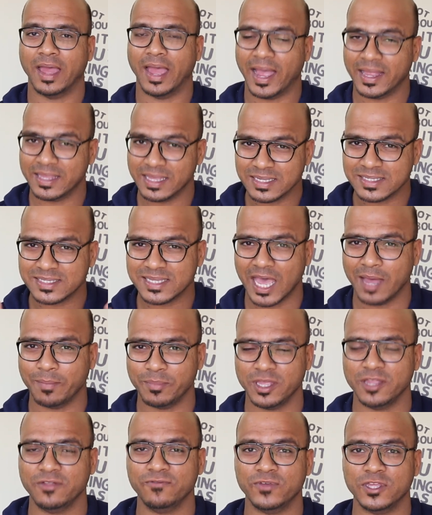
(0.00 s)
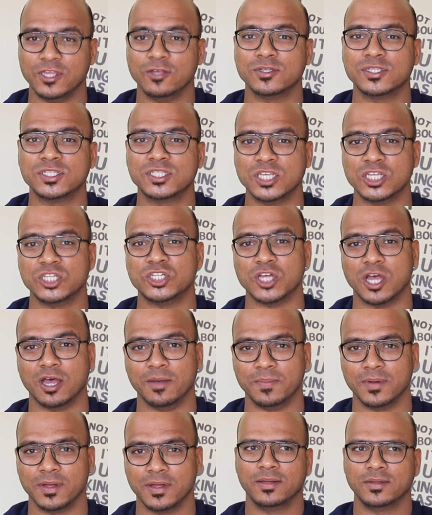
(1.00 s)
And in Xamarin, we use C
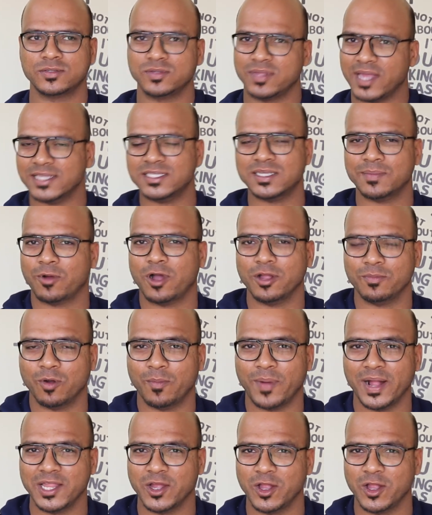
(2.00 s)
Sharp. So that's about mobile